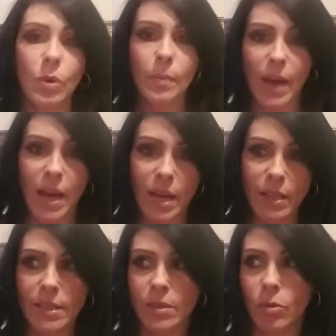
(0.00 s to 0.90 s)

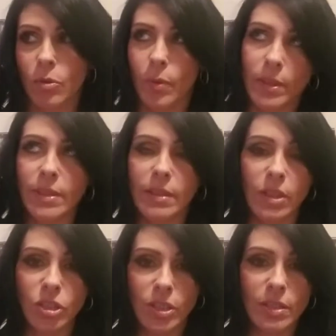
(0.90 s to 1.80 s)
bags, or the ones that they
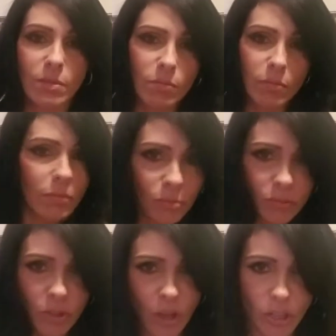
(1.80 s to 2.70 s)
just
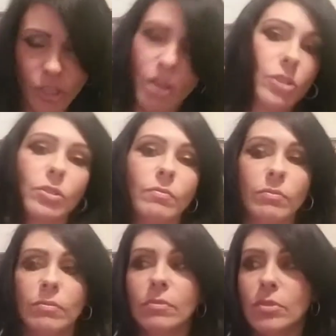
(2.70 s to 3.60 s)
launched not
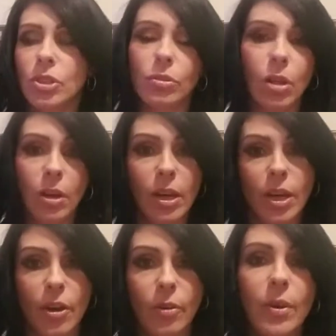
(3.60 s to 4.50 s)
too long
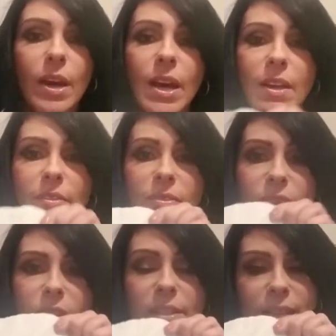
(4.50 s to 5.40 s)
ago,
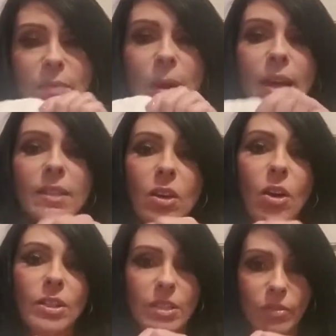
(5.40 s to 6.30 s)
the dust bags
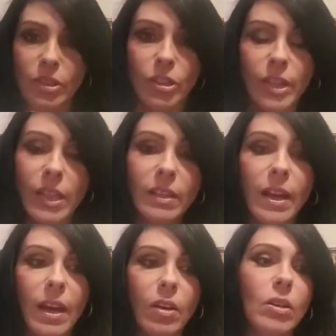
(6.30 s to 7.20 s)
are different looking
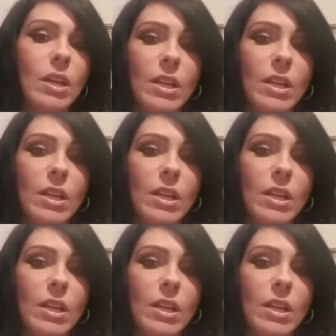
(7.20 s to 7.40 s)
now.